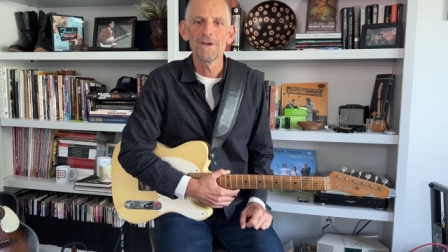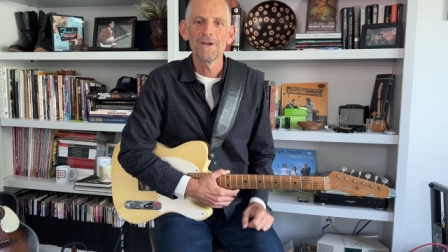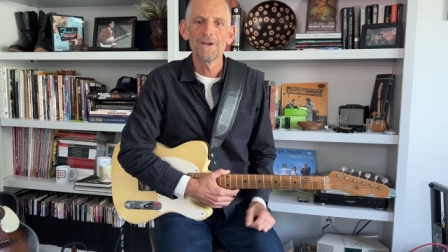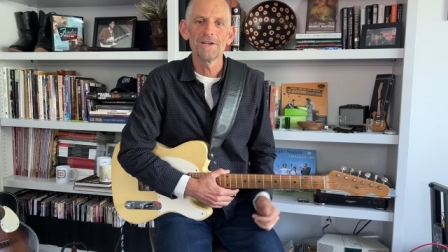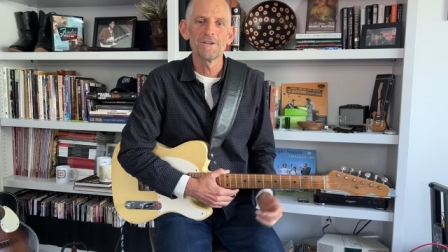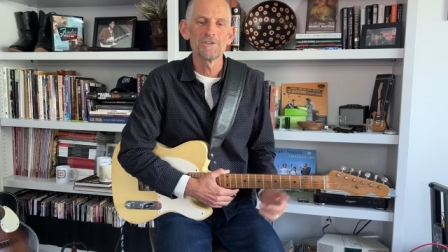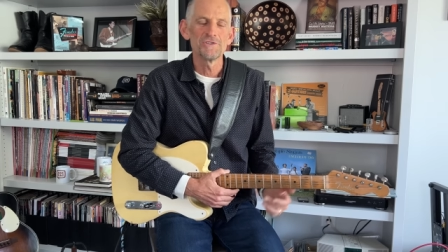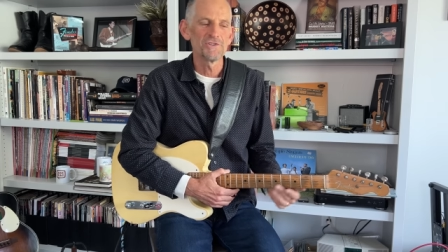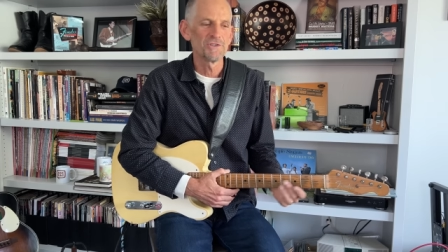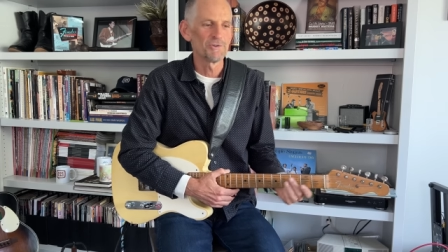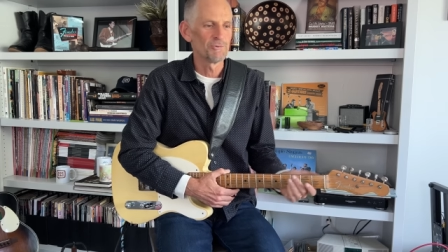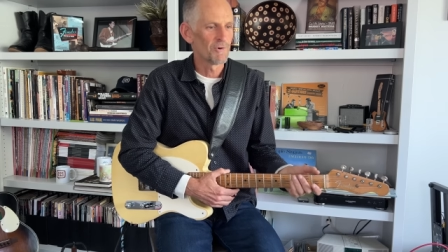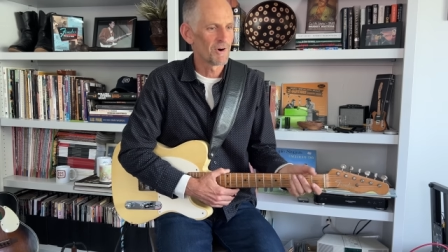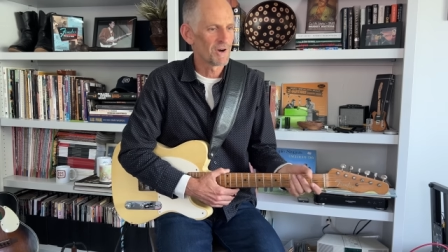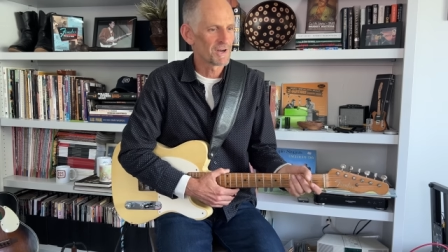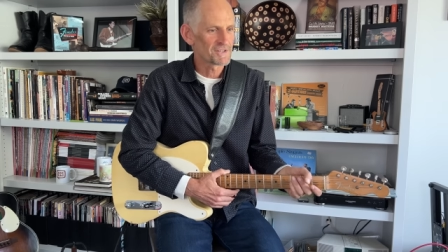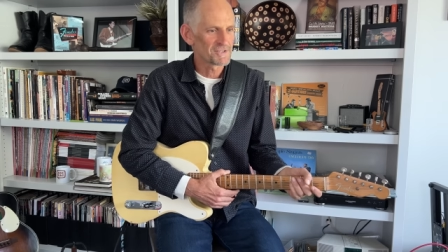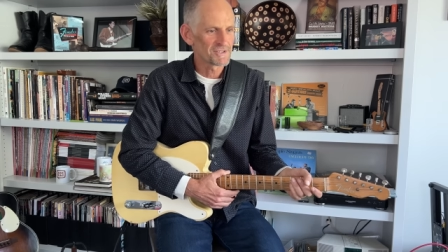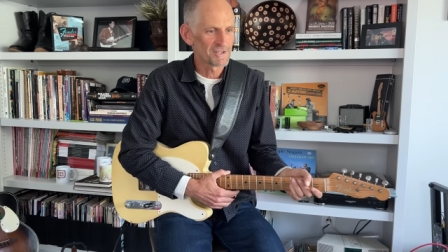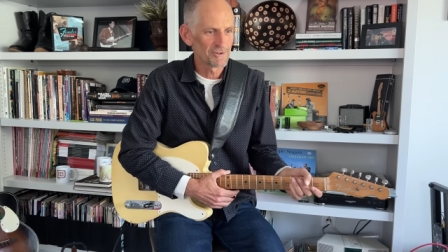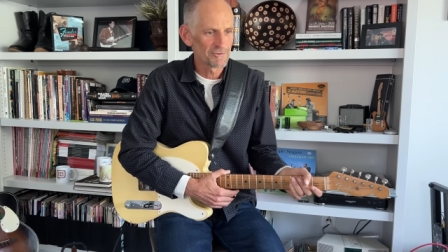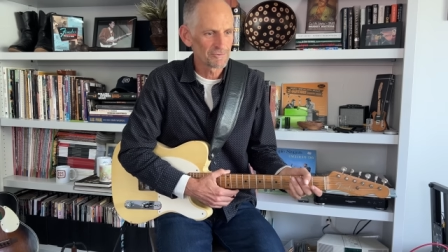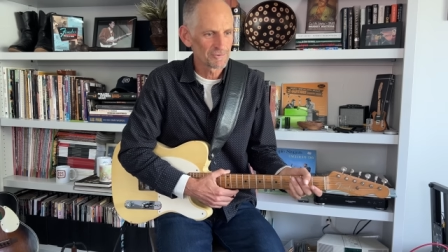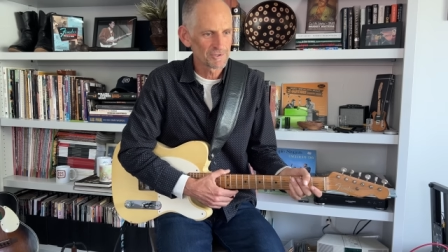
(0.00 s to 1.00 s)
and she
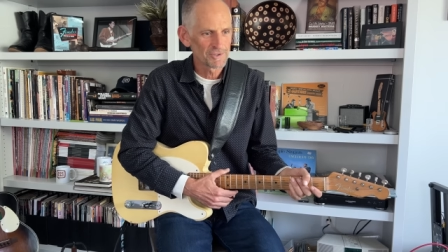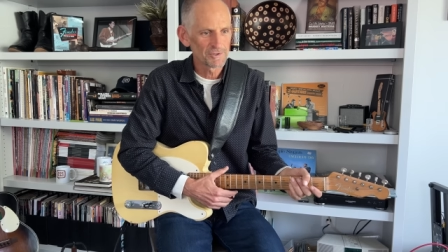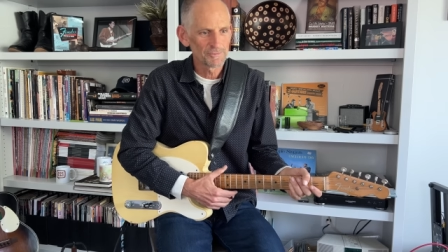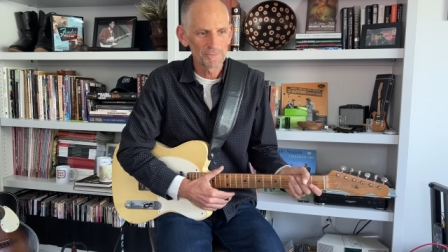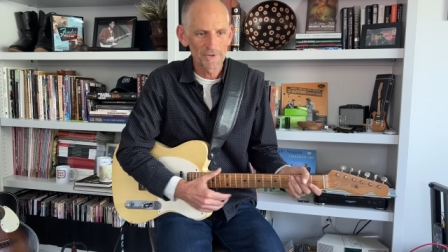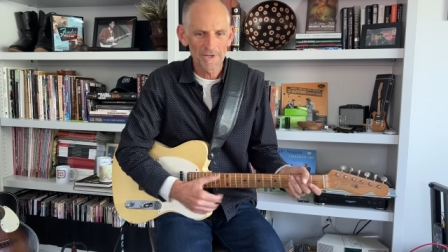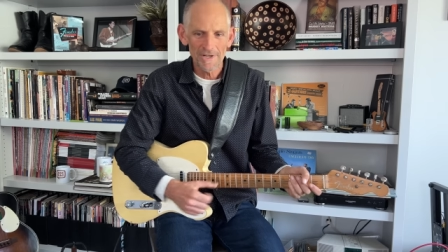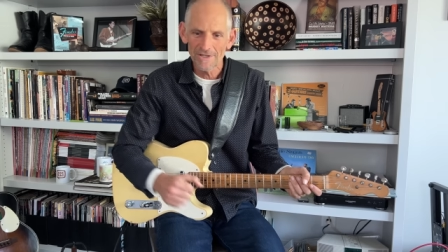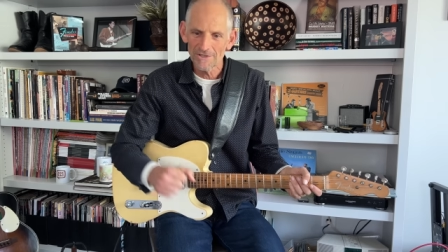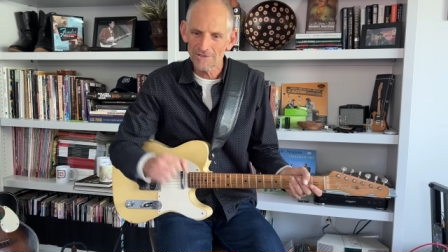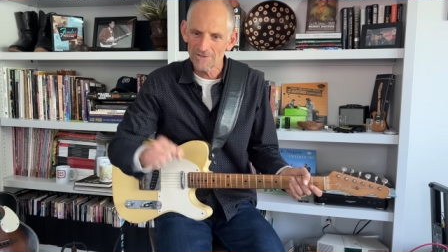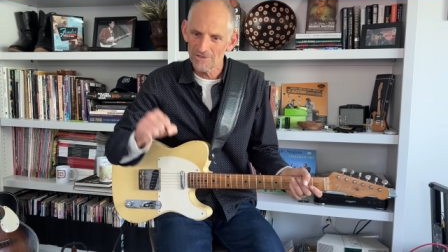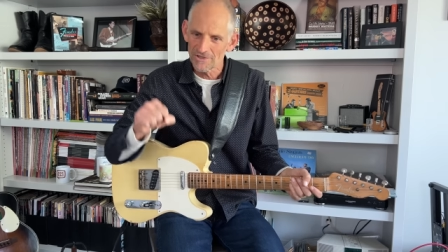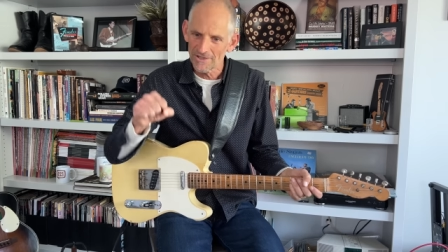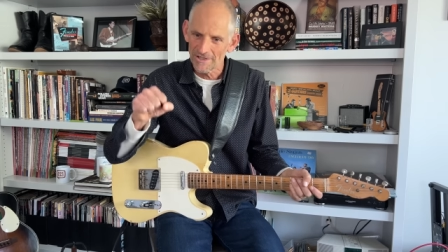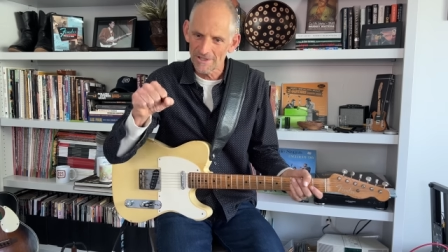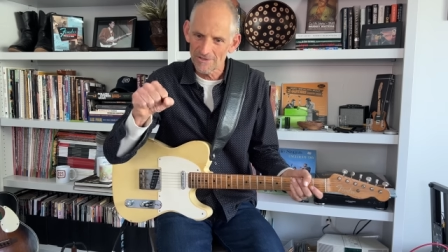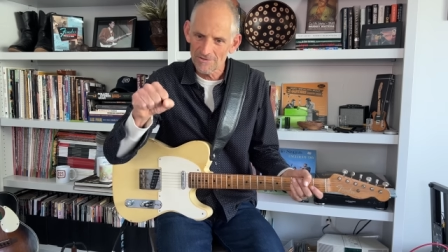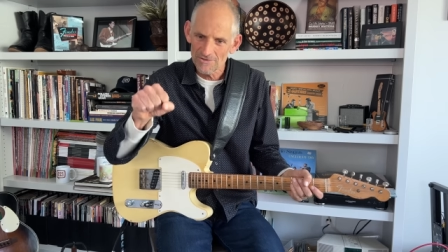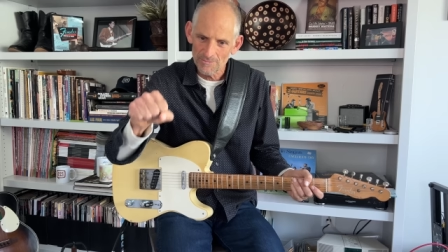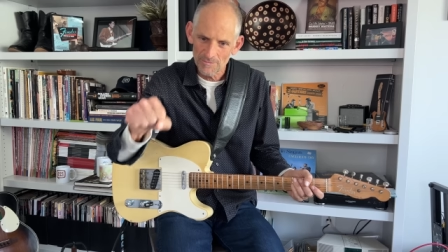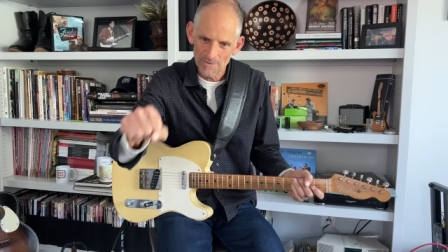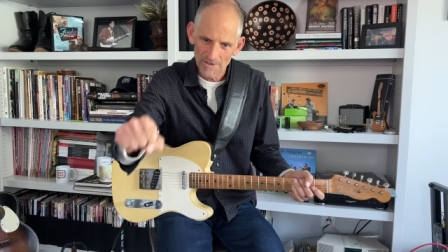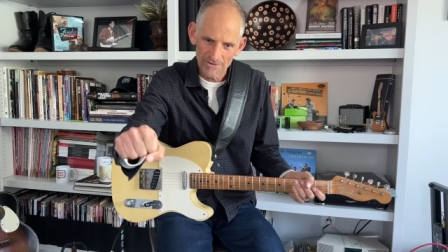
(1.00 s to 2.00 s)
walks over to me and she
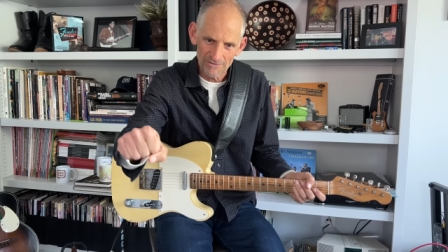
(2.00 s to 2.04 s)
gives me